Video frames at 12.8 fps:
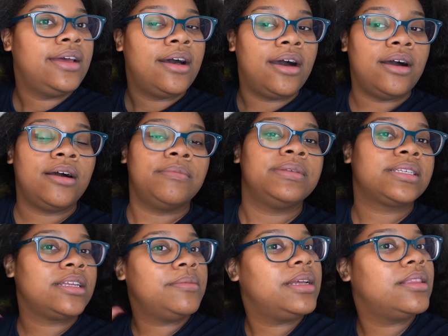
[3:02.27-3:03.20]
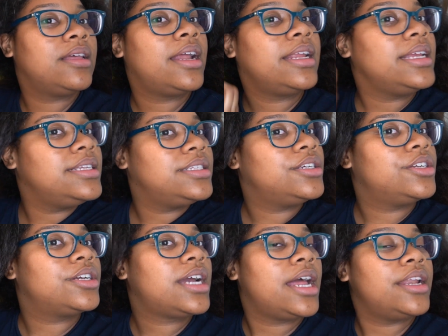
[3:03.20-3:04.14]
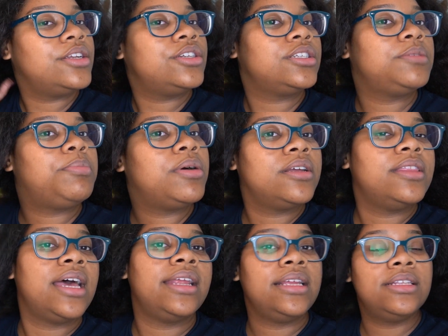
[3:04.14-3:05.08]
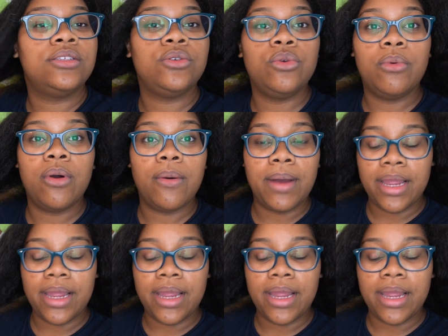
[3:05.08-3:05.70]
it's gonna be a lot easier to kind of just put that into my